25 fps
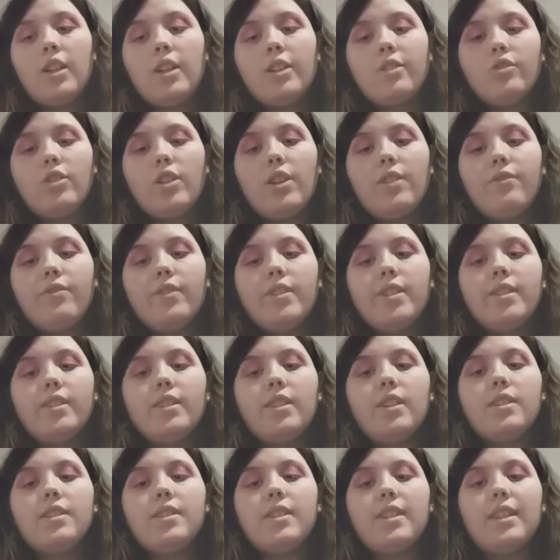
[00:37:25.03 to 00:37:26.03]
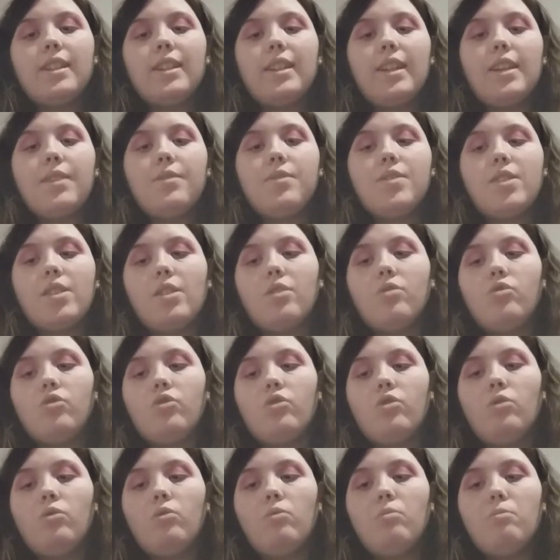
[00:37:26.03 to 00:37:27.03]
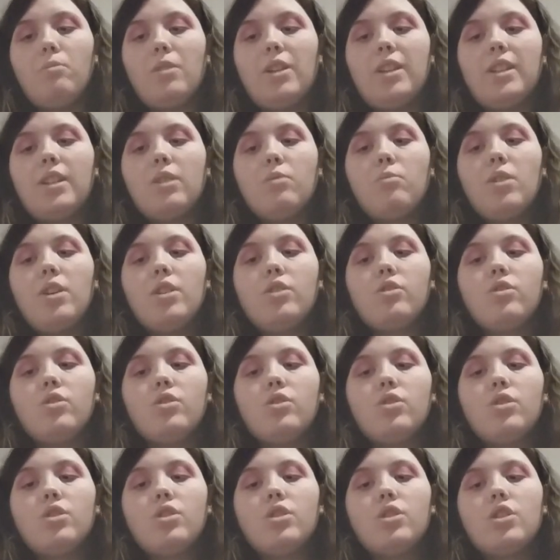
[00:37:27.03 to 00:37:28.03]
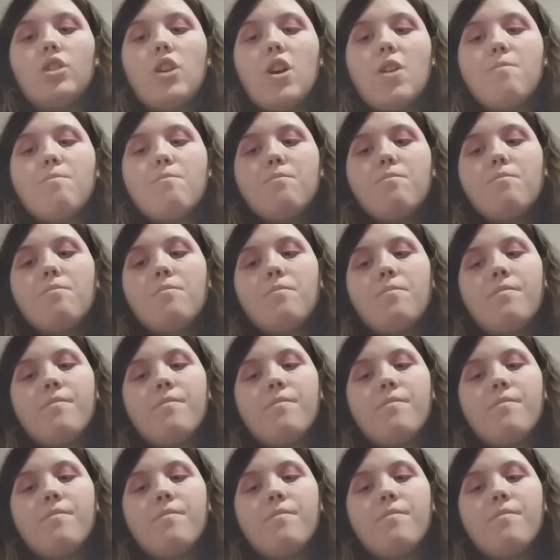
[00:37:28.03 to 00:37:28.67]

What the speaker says: Jeffery Star did leave social media, which some